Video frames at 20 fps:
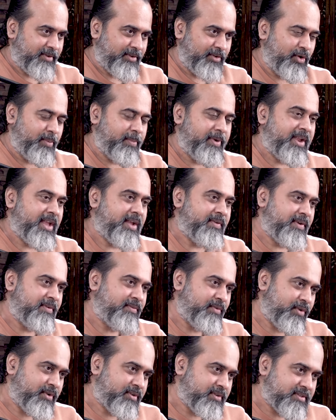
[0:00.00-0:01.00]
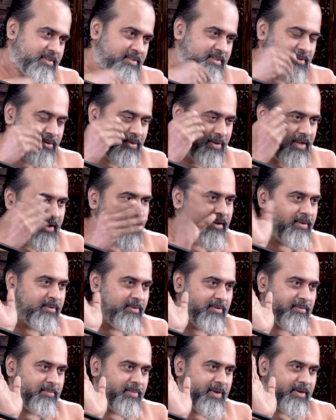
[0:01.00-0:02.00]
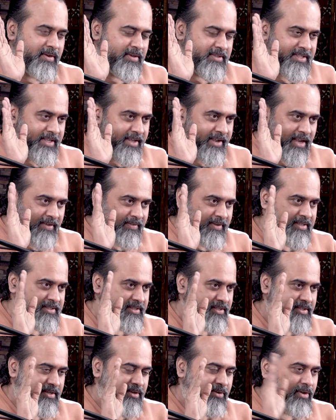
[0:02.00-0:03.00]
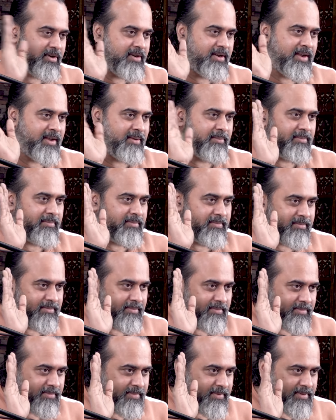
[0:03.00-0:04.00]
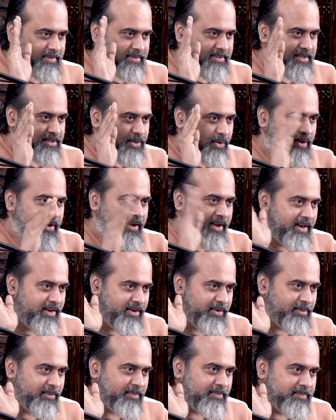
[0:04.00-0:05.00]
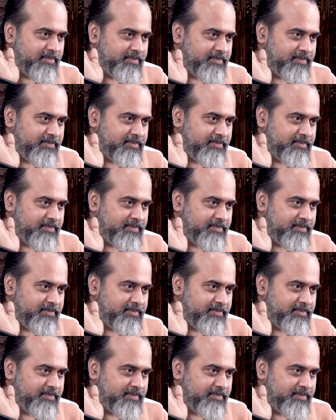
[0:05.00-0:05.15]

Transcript: Nobody even wants to kill you because they are having such a good time just looking at you.